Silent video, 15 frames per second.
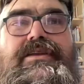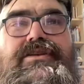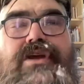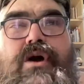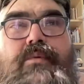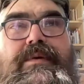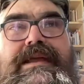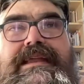
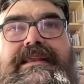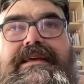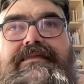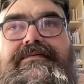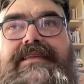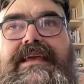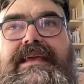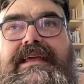knowing
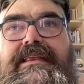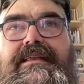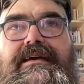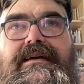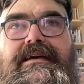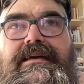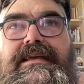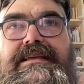that
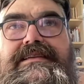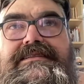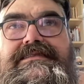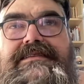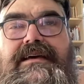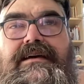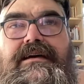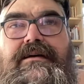his